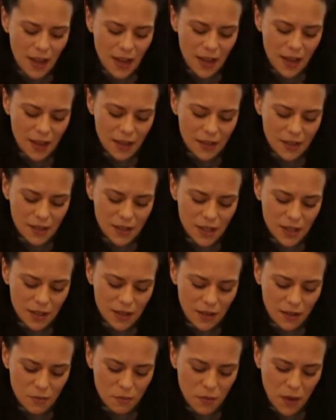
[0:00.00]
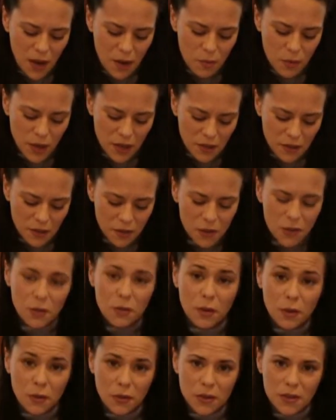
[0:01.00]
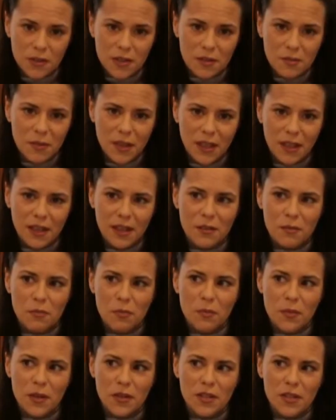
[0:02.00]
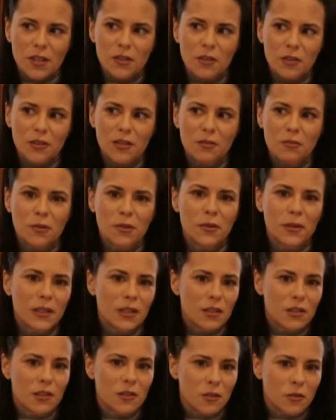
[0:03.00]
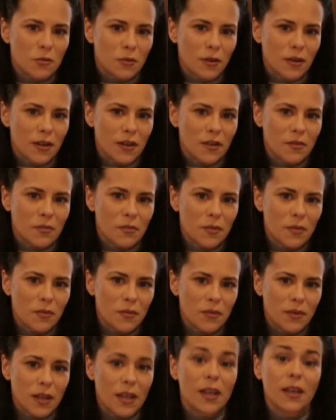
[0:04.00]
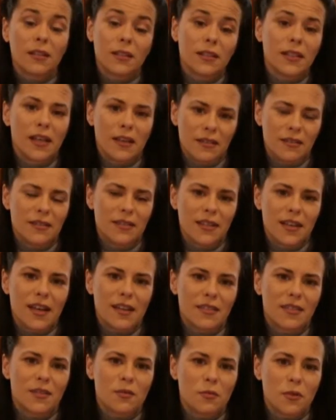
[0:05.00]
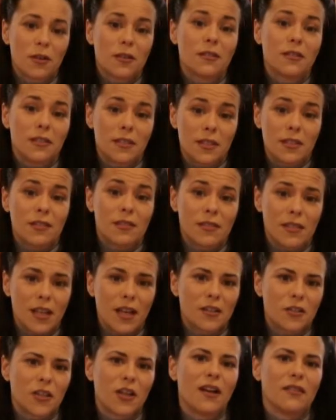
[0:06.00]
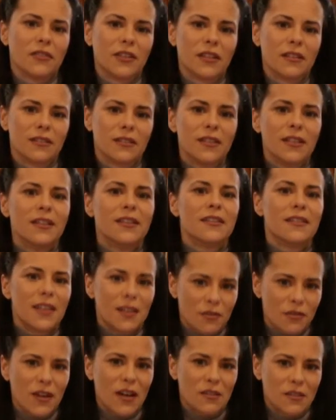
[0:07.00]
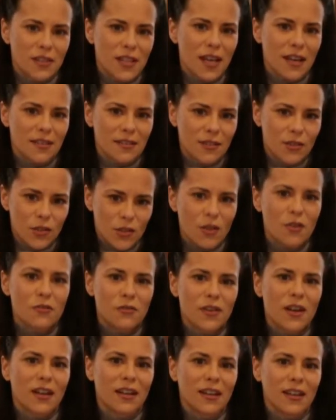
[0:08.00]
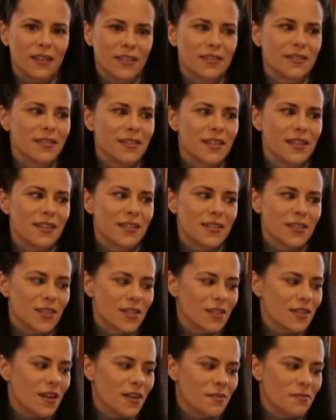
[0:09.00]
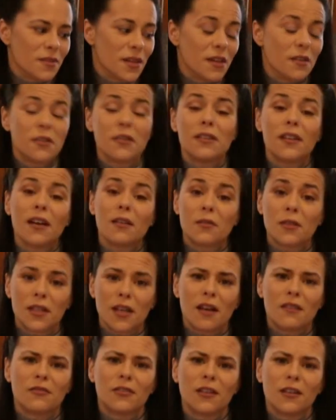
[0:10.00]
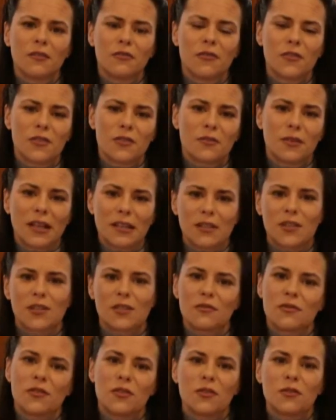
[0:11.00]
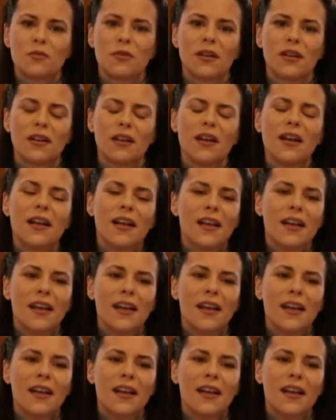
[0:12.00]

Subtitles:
And my brothers, who are older than me, essentially ruined the tour giggling at the words Dutch oven. They found that so funny that they could not recover for the rest of the tour,